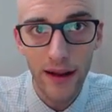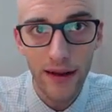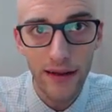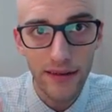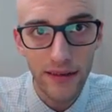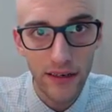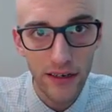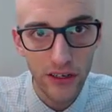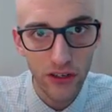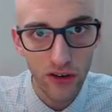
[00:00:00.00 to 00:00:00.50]

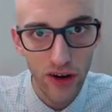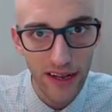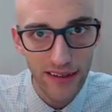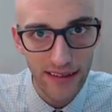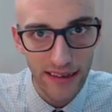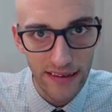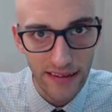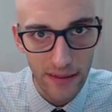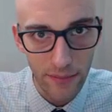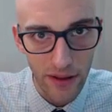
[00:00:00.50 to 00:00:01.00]
because you're
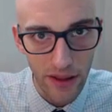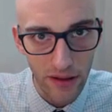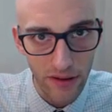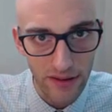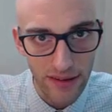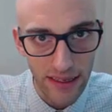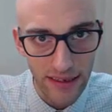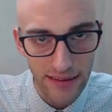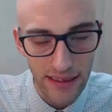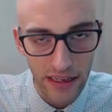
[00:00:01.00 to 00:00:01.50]
addressing some of
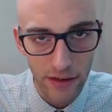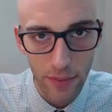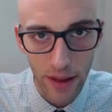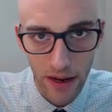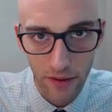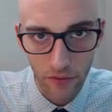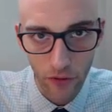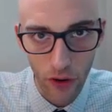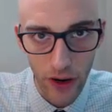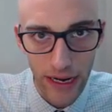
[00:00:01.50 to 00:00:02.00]
those things that you've
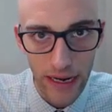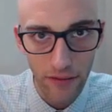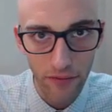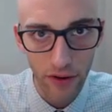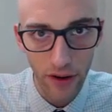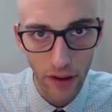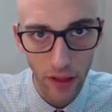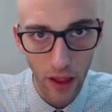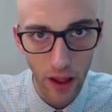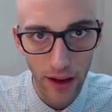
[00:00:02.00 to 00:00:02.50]
been avoiding
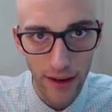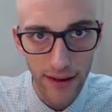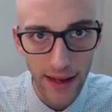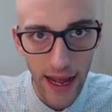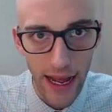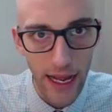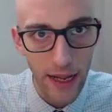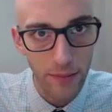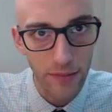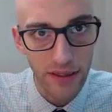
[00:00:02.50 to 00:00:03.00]
for a long
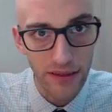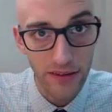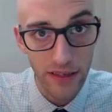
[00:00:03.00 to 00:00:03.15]
time.